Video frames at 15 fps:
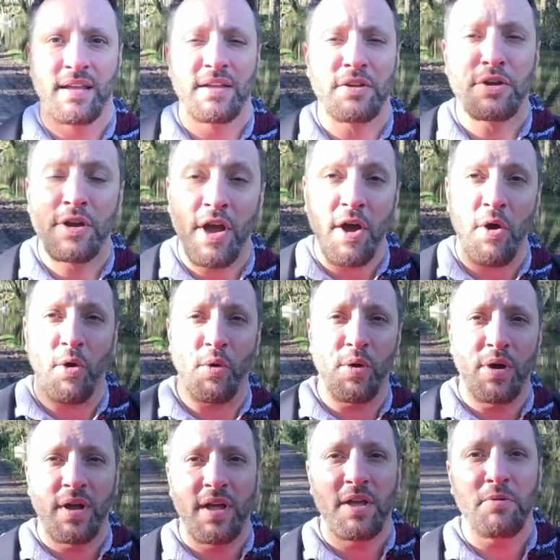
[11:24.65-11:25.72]
Go.
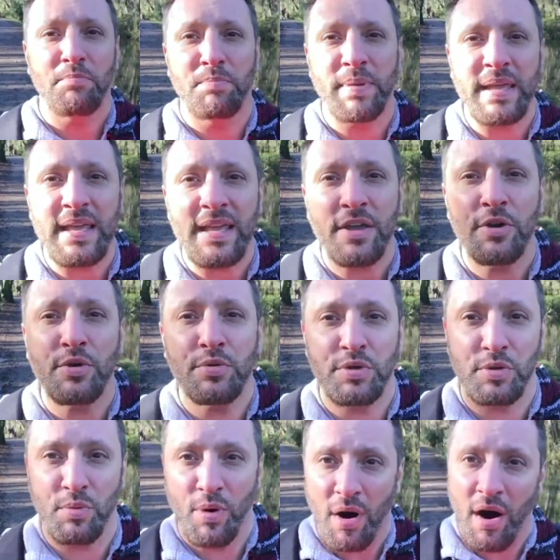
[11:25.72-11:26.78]
Be who
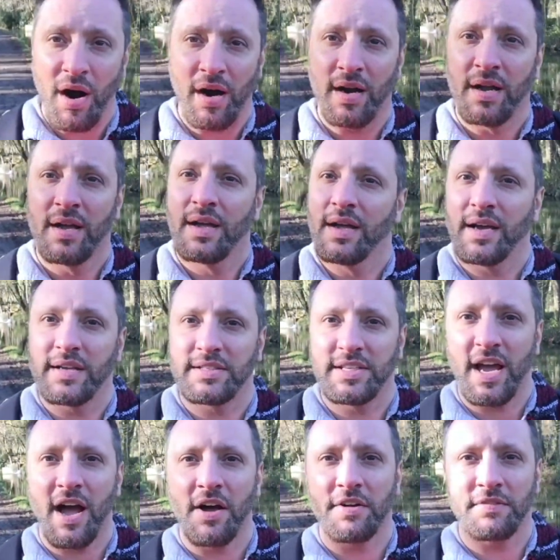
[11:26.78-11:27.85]
you are, a
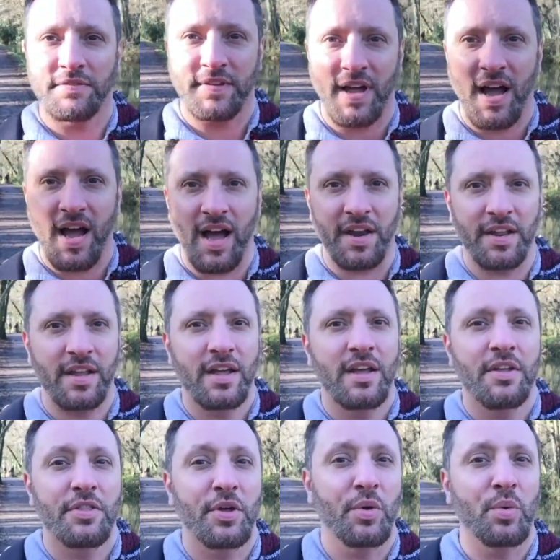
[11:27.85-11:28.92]
child of God.
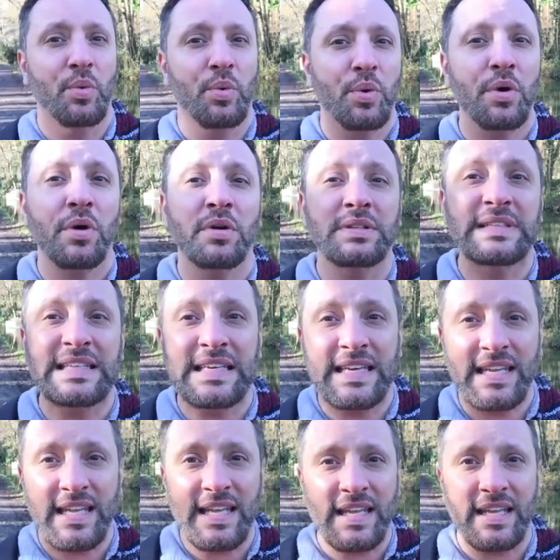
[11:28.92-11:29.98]
The world
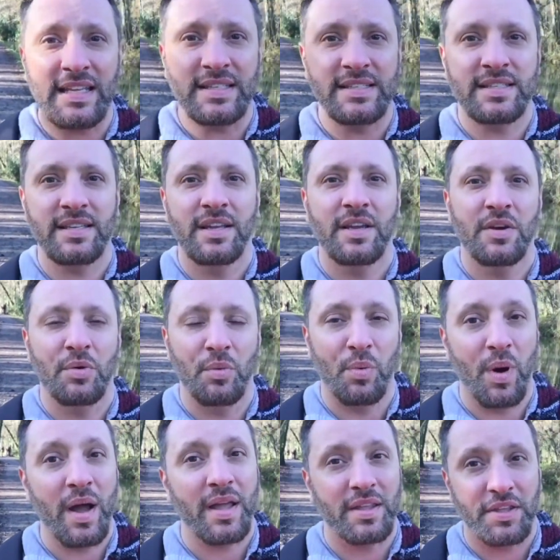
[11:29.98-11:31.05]
needs
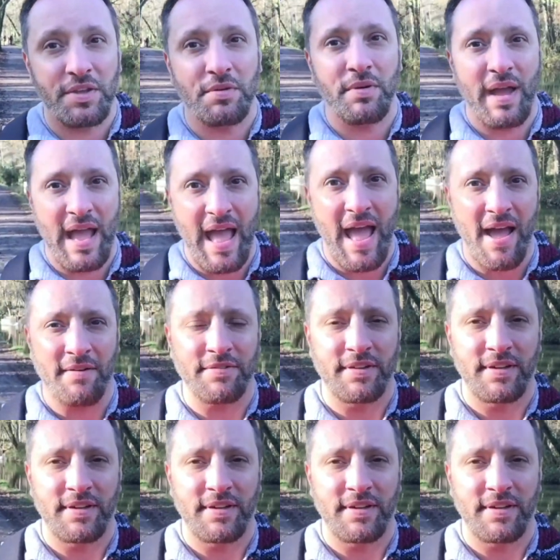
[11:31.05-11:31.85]
what you have.